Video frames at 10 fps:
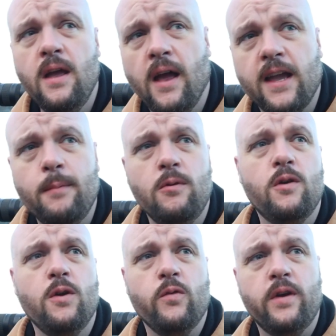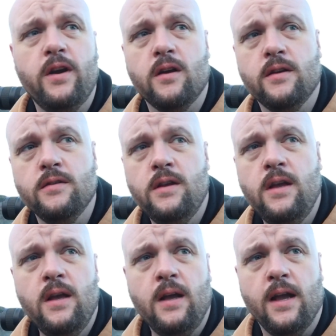I keep looking over here because
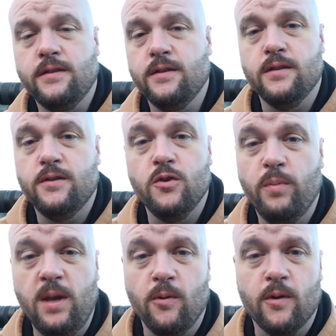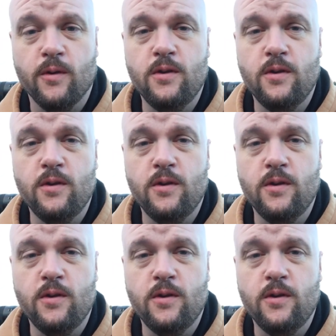I just assume people are going